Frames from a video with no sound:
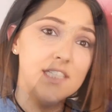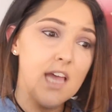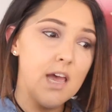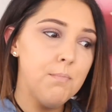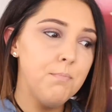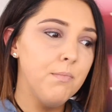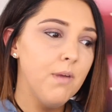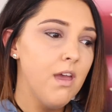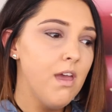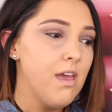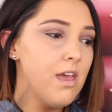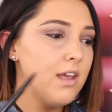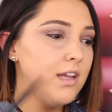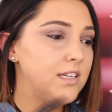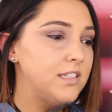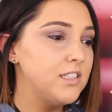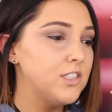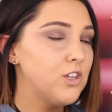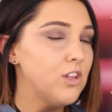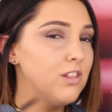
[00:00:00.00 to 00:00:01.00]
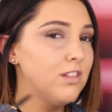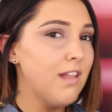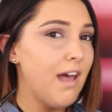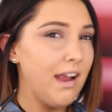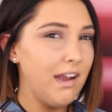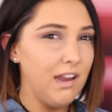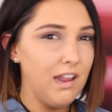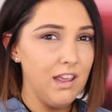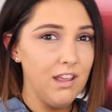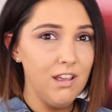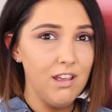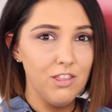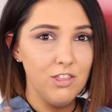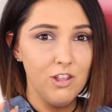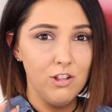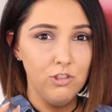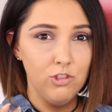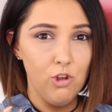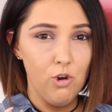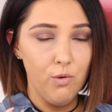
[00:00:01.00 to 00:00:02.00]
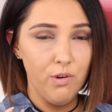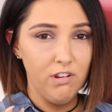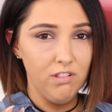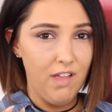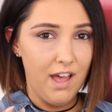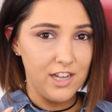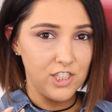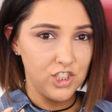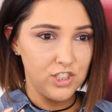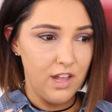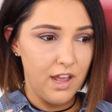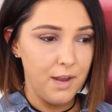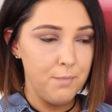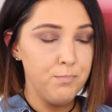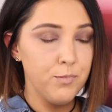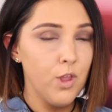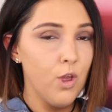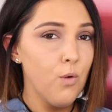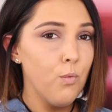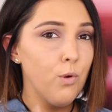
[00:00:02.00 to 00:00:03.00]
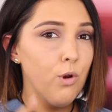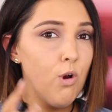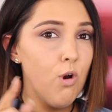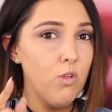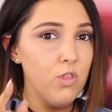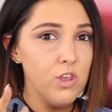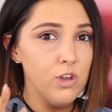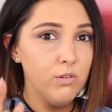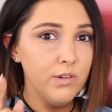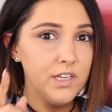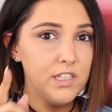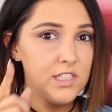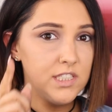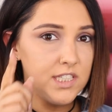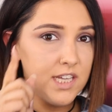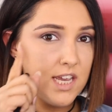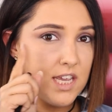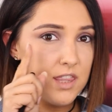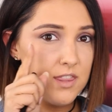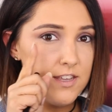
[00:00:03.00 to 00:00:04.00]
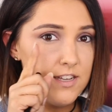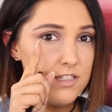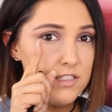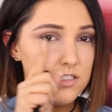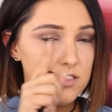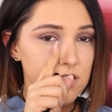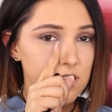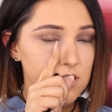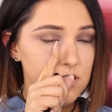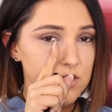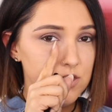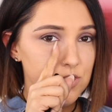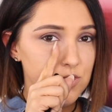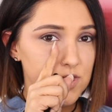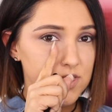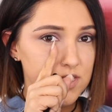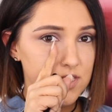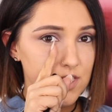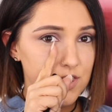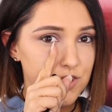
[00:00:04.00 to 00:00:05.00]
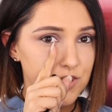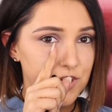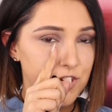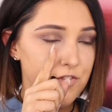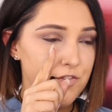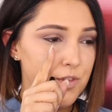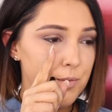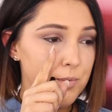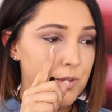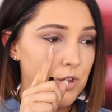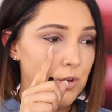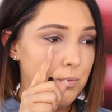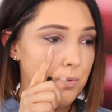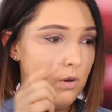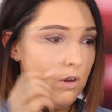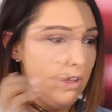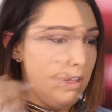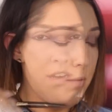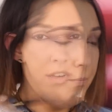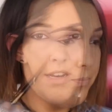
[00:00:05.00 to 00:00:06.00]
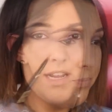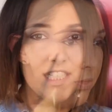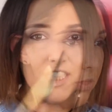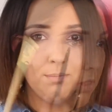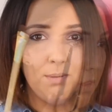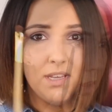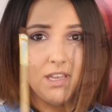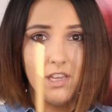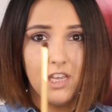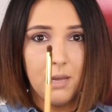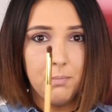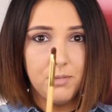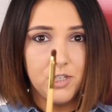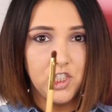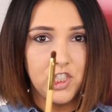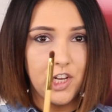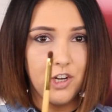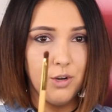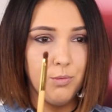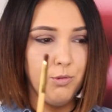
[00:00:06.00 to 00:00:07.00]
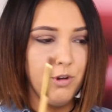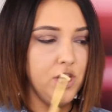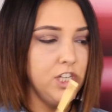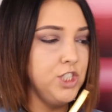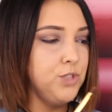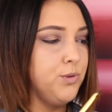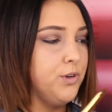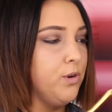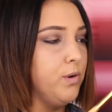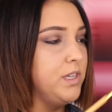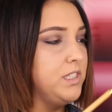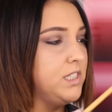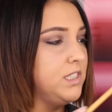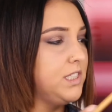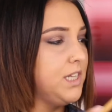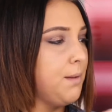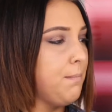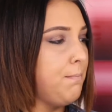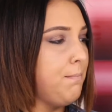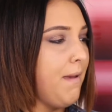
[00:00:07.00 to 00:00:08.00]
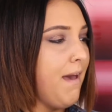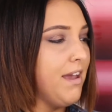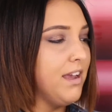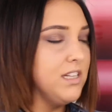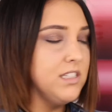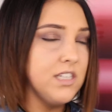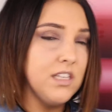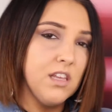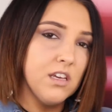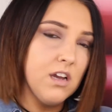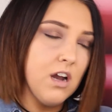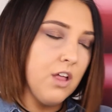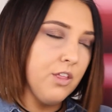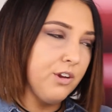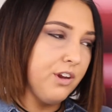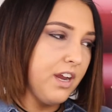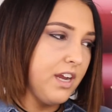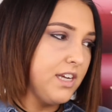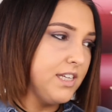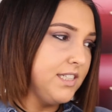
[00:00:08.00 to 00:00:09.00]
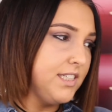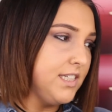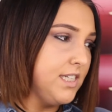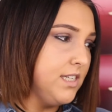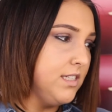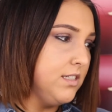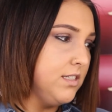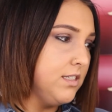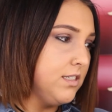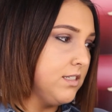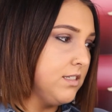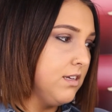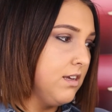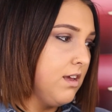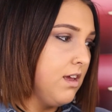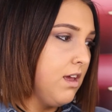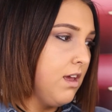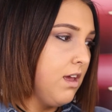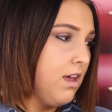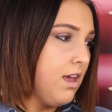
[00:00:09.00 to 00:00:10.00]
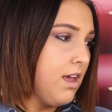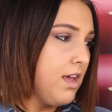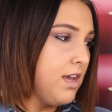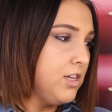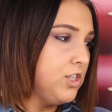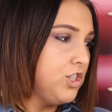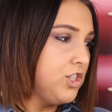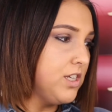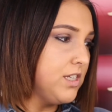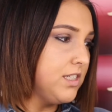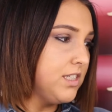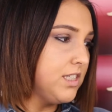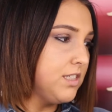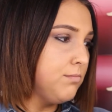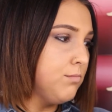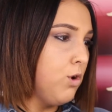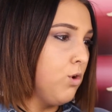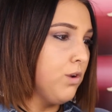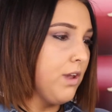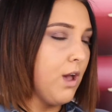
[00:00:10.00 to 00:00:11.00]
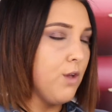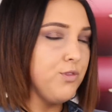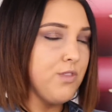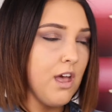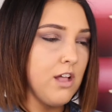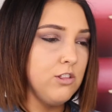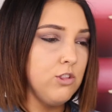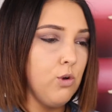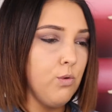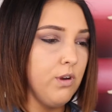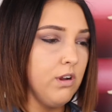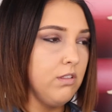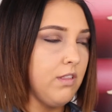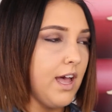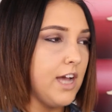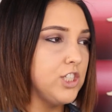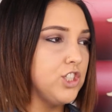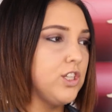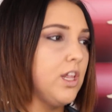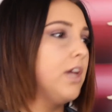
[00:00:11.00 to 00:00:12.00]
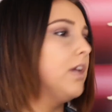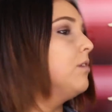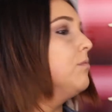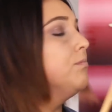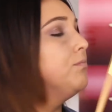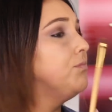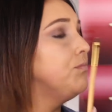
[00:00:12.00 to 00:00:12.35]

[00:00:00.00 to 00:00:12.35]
step is lining the lower lash line. We're only going to take this to the center of the pupil. Next, picking up a shader brush, we're going to dip back into the color Innocent and just smoke out that lower lash line.